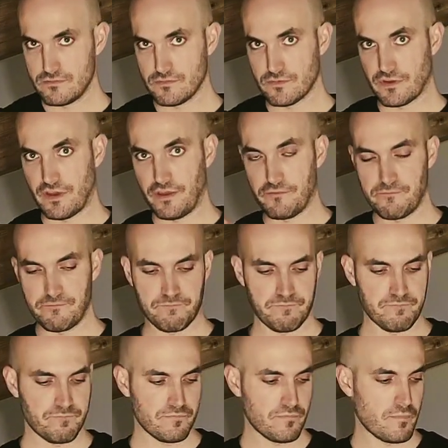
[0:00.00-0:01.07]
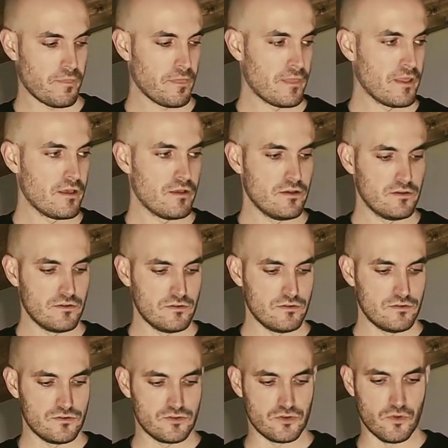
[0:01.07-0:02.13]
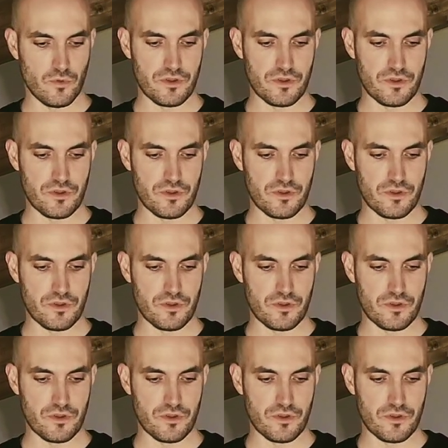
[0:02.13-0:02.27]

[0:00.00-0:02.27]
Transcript: Okay. So